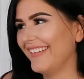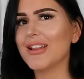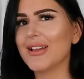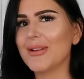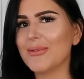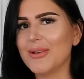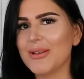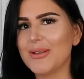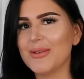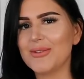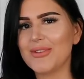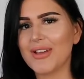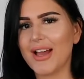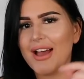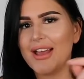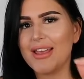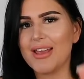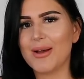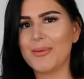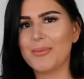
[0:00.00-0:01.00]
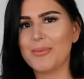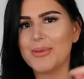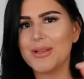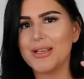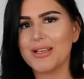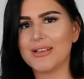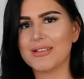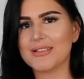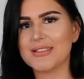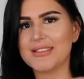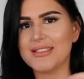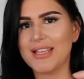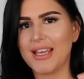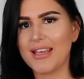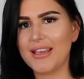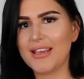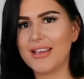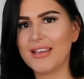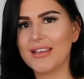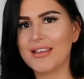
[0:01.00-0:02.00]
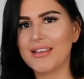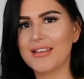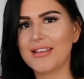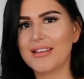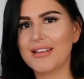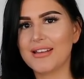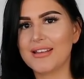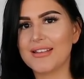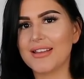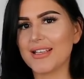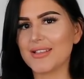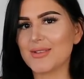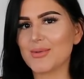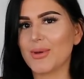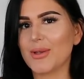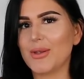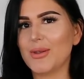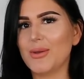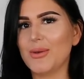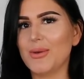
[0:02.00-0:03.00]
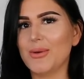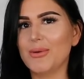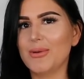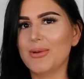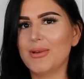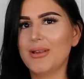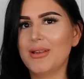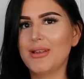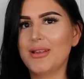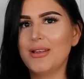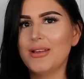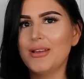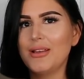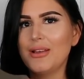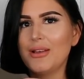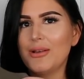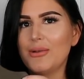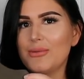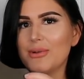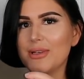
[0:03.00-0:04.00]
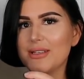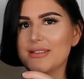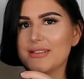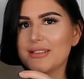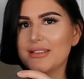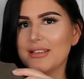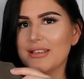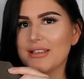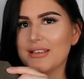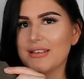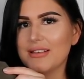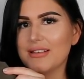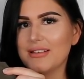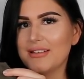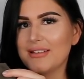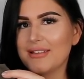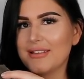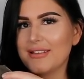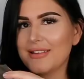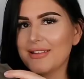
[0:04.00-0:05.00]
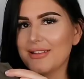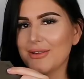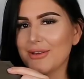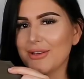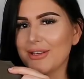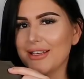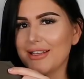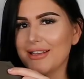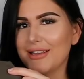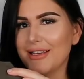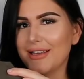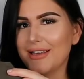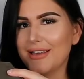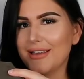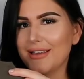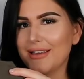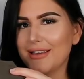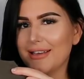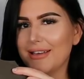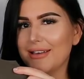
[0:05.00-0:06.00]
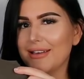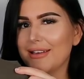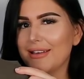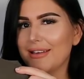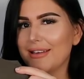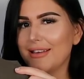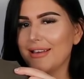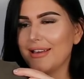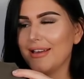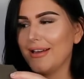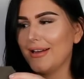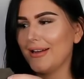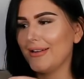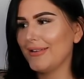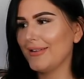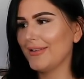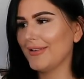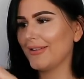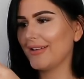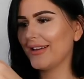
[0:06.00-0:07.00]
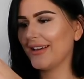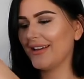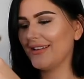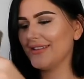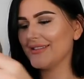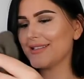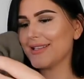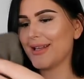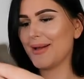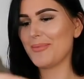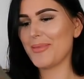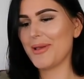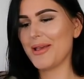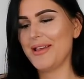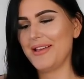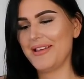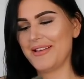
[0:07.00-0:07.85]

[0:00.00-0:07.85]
like when you tie up like a steak, that's what you risk looking like. Yeah, okay, I'll stop.